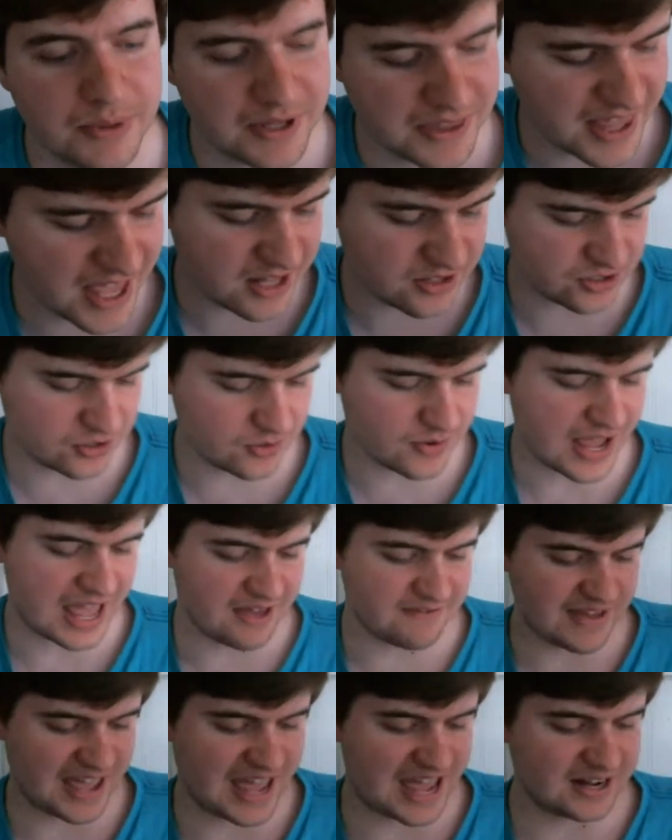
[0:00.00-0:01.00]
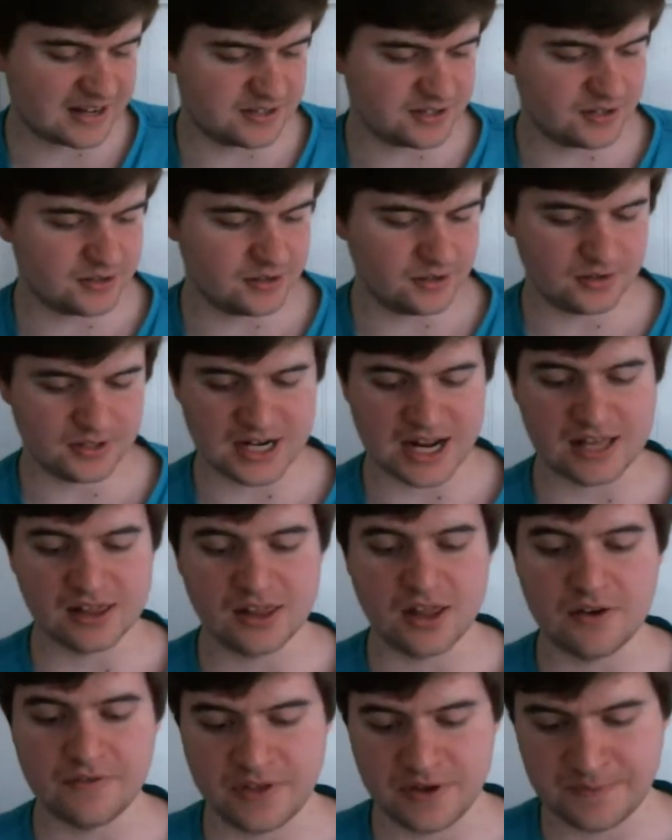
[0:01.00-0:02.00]
but they do have attitude, and I
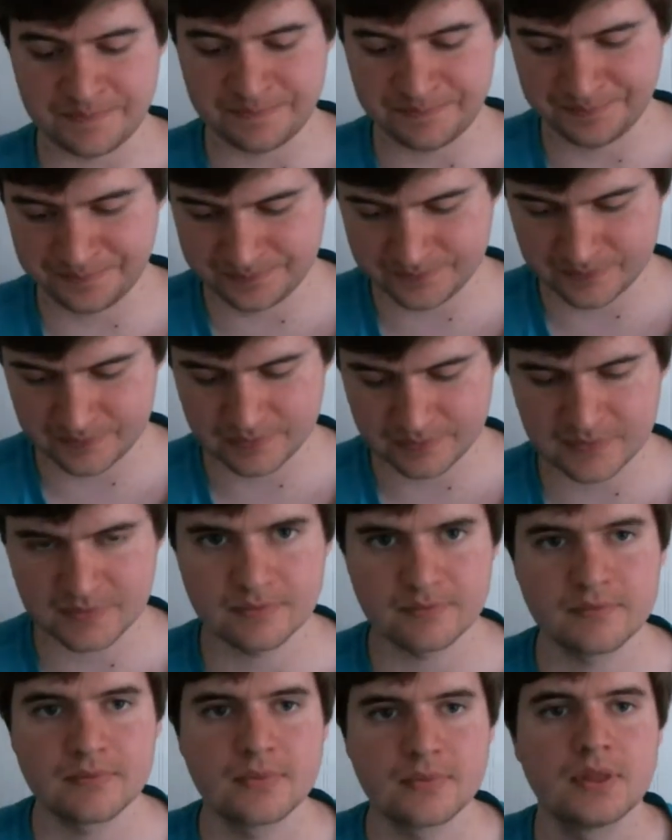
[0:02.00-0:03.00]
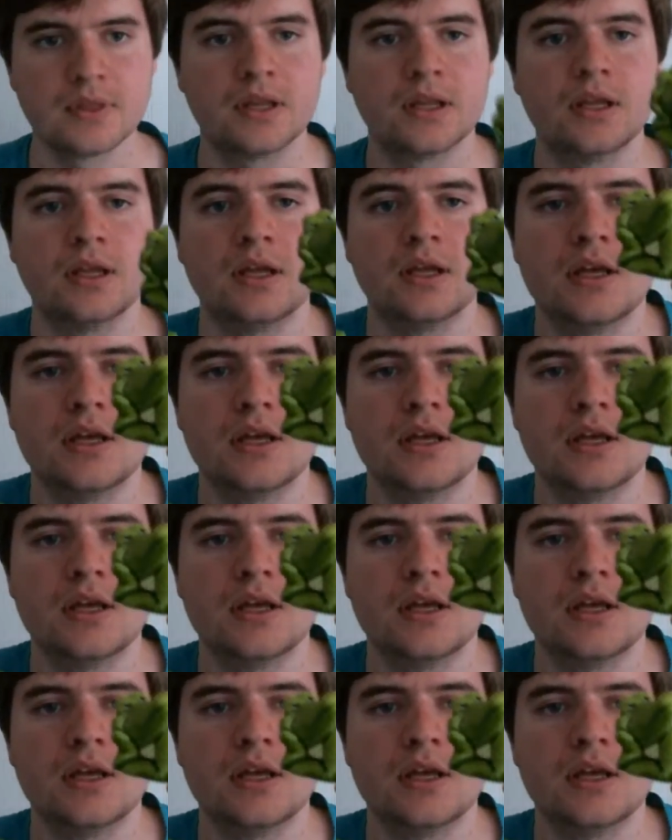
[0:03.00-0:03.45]
love them.